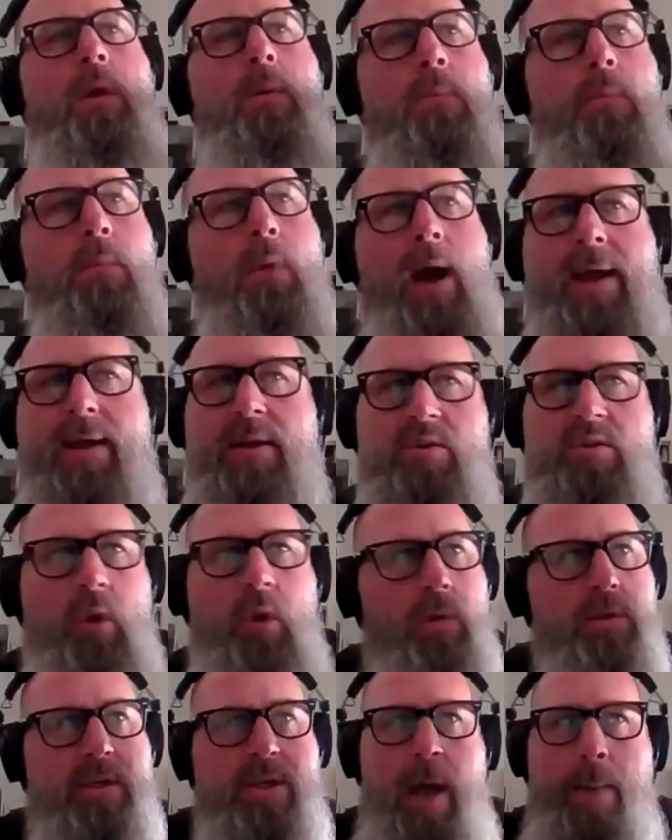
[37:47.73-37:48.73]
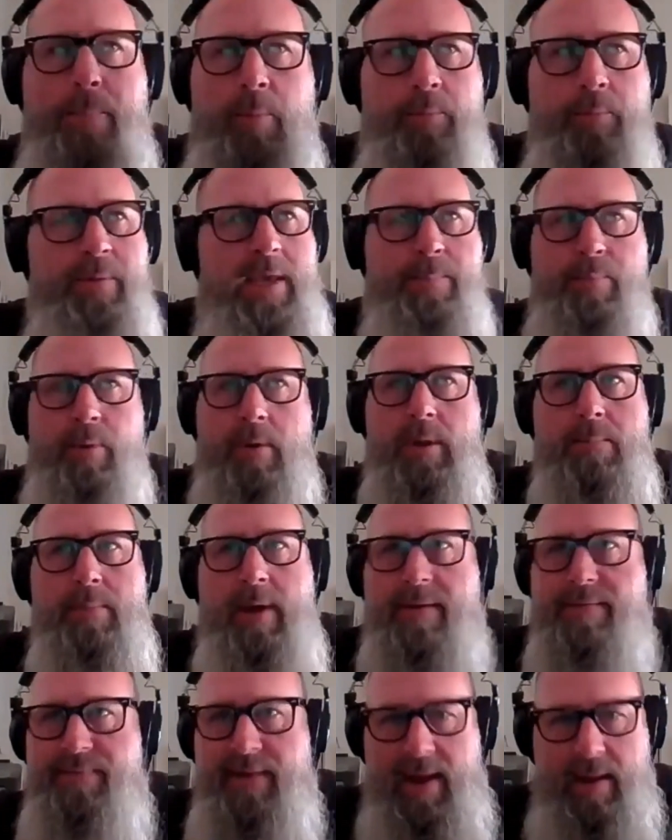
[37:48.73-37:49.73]
I had told a couple people in
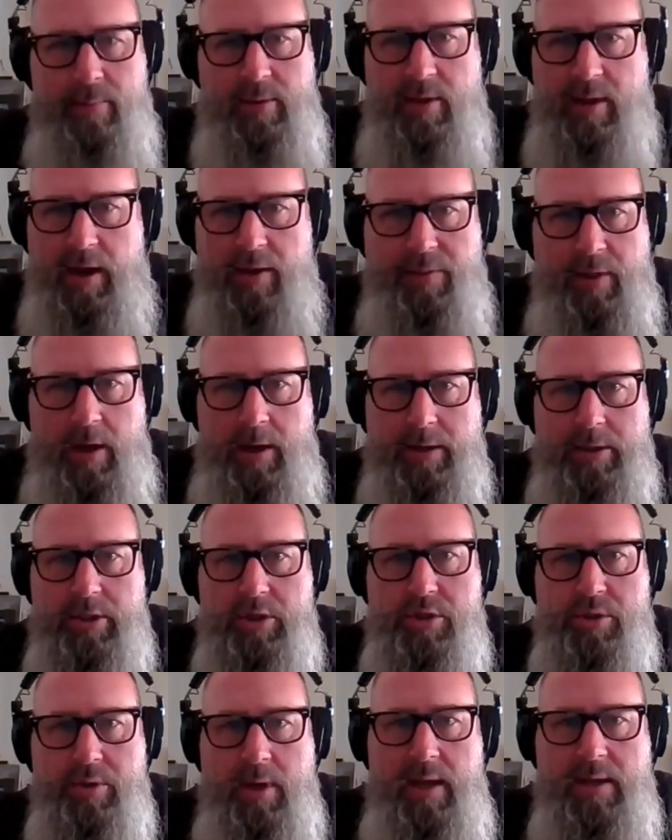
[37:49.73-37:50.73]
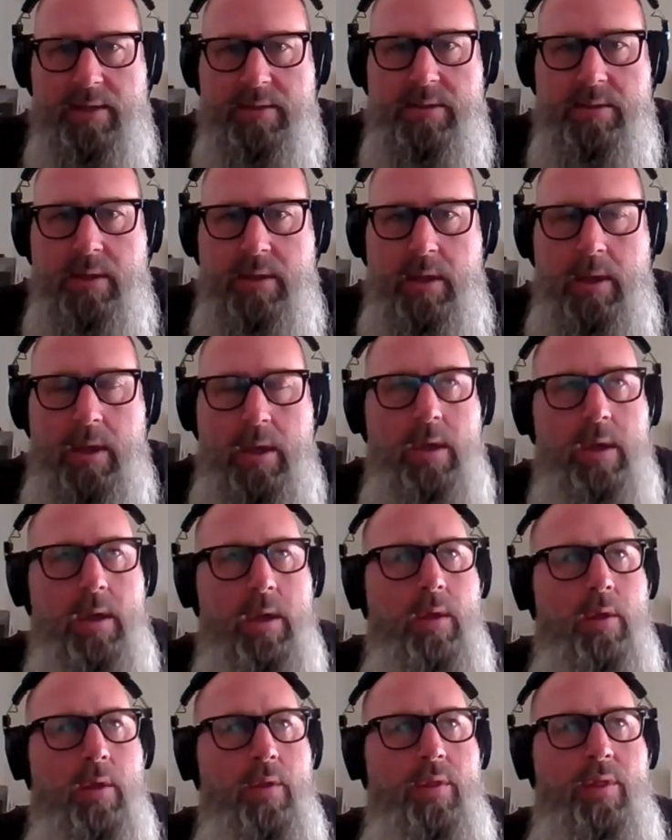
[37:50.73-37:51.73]
my family that I thought I could trust.
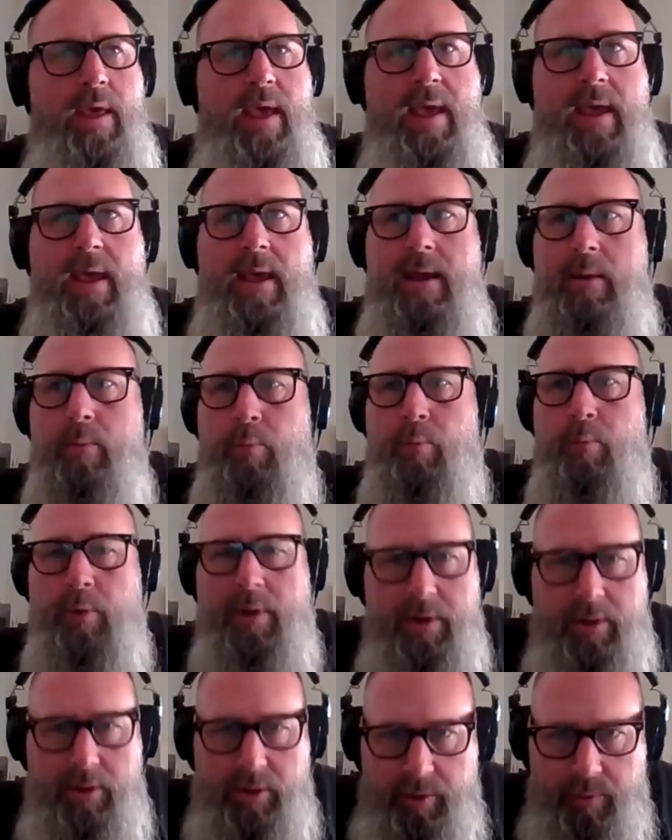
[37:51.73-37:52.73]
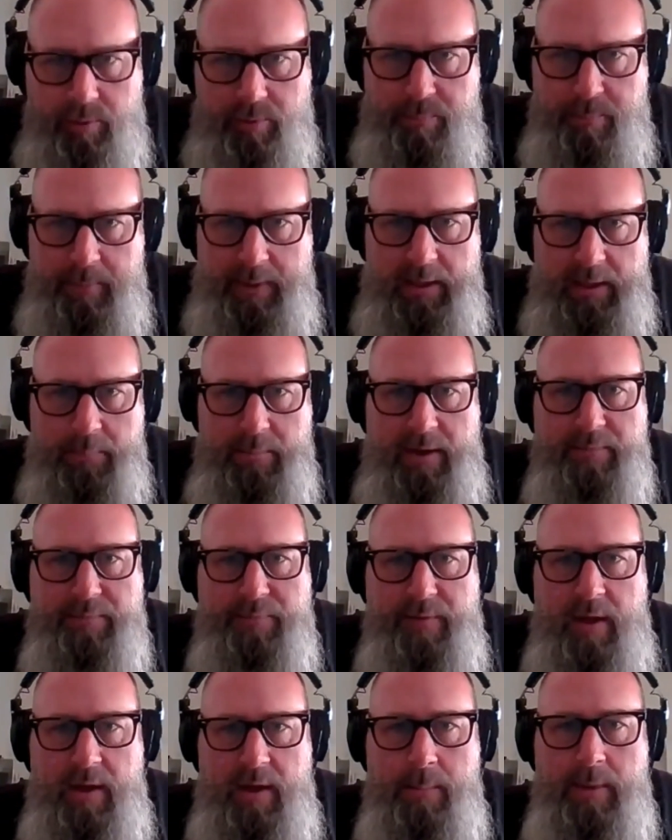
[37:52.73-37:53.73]
They ridiculed me and made
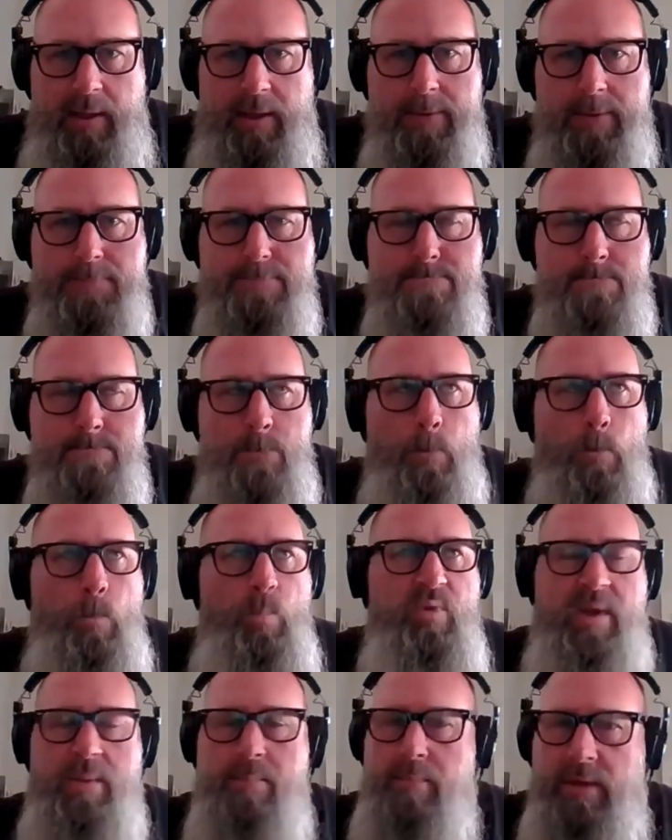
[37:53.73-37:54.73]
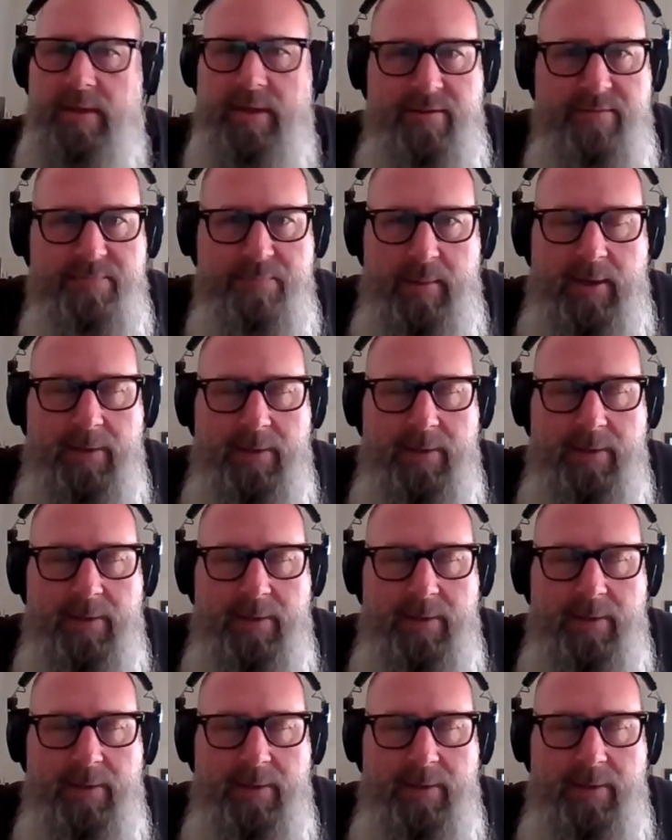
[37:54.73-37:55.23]
fun of me. Didn't believe me.